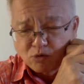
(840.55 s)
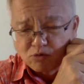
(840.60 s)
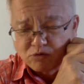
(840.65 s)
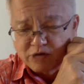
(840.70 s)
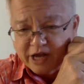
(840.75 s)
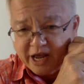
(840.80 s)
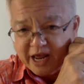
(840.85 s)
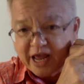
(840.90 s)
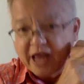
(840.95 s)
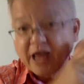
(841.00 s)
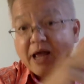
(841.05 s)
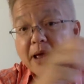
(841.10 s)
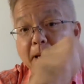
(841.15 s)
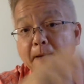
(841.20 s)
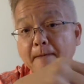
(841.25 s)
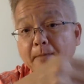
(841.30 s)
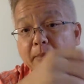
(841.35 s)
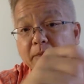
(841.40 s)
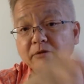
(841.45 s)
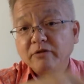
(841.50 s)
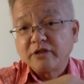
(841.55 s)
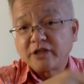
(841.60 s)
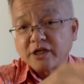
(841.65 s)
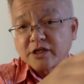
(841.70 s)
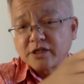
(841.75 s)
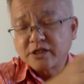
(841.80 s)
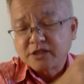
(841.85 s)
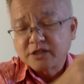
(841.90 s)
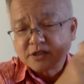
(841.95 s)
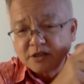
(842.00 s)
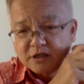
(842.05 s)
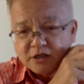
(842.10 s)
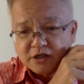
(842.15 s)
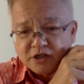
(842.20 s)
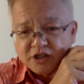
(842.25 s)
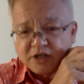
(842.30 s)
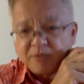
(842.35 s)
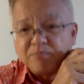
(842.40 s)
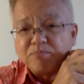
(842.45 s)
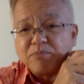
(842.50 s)
there just
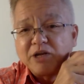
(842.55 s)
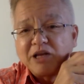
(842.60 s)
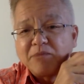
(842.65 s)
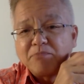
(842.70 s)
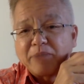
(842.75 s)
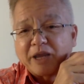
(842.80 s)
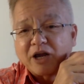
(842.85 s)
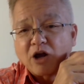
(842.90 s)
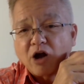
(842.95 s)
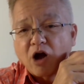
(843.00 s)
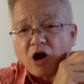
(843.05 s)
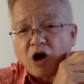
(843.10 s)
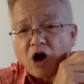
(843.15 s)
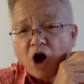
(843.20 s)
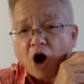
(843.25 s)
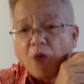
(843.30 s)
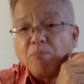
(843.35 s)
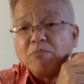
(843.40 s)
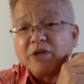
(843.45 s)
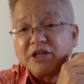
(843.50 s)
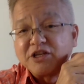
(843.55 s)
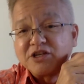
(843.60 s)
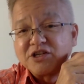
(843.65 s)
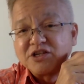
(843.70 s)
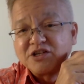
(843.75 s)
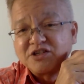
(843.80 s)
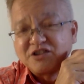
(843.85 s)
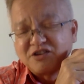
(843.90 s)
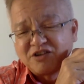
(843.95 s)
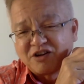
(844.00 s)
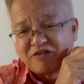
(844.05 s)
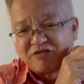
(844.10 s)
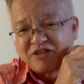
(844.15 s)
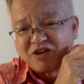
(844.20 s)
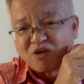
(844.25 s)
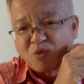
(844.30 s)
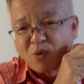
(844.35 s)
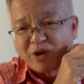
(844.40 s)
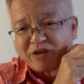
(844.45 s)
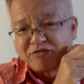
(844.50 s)
simply make omelets on the
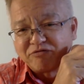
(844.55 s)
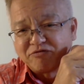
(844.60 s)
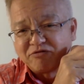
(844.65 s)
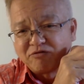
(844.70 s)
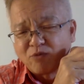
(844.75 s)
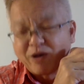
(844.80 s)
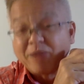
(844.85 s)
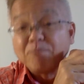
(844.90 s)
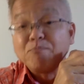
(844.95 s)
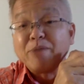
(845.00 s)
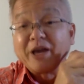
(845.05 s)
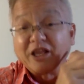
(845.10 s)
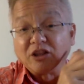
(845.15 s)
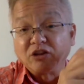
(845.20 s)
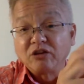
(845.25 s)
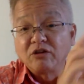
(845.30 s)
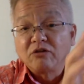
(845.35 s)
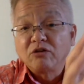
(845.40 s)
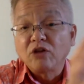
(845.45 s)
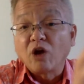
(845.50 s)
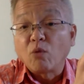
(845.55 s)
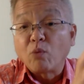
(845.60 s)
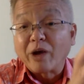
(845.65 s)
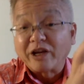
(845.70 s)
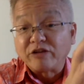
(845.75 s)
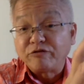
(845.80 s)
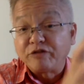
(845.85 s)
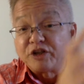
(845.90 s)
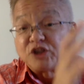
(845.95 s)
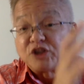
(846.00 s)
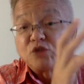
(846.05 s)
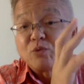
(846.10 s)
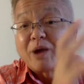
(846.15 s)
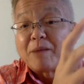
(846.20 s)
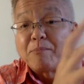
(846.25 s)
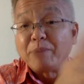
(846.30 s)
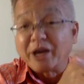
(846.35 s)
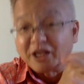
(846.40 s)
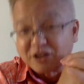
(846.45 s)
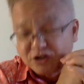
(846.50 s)
white bait. Not white fish,
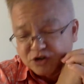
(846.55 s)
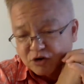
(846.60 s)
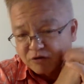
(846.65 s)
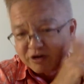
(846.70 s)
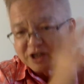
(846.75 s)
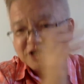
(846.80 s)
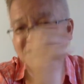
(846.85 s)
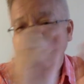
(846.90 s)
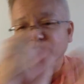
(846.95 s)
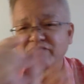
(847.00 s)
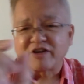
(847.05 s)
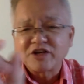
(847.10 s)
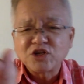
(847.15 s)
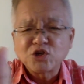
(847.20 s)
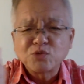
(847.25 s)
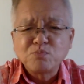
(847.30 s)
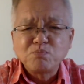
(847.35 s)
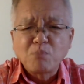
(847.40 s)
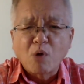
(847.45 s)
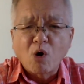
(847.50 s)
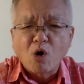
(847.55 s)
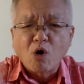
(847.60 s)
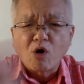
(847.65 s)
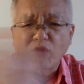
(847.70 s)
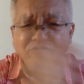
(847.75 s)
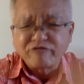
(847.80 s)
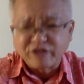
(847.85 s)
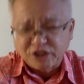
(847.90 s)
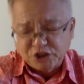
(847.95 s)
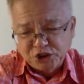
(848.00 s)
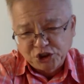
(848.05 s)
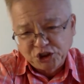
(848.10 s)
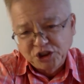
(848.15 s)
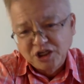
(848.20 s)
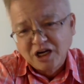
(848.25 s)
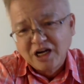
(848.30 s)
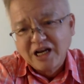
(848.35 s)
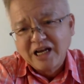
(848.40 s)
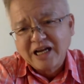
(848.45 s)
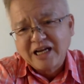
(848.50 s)
white bait, sorry. It's a very small fish.
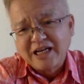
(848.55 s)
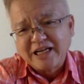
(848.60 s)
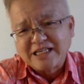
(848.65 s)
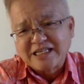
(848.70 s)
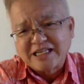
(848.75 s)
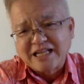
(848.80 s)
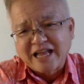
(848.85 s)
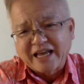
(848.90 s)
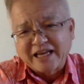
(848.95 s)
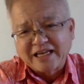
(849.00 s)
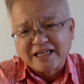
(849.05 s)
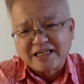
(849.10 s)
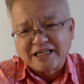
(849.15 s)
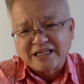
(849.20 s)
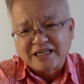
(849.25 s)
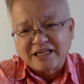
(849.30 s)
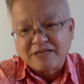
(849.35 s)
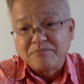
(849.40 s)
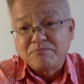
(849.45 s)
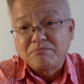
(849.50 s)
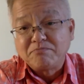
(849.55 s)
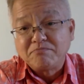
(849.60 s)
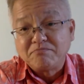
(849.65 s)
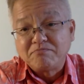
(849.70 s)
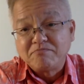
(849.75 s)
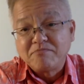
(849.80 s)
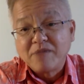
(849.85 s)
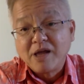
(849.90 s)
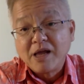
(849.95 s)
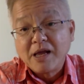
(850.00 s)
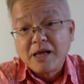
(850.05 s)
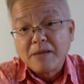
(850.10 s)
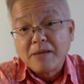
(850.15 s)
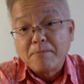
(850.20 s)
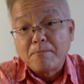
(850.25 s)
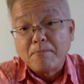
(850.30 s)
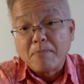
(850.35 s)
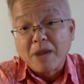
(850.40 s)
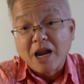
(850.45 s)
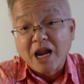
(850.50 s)
It's like in
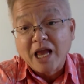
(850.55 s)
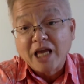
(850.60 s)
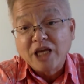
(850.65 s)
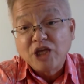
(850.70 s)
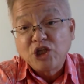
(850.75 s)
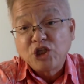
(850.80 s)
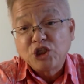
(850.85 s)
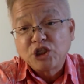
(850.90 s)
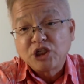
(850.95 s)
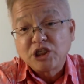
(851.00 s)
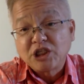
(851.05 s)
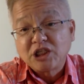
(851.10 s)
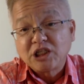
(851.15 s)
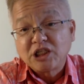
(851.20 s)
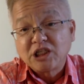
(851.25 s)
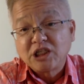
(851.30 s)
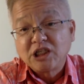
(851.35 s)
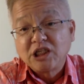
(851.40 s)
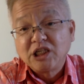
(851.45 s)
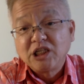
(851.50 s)
Malaysia,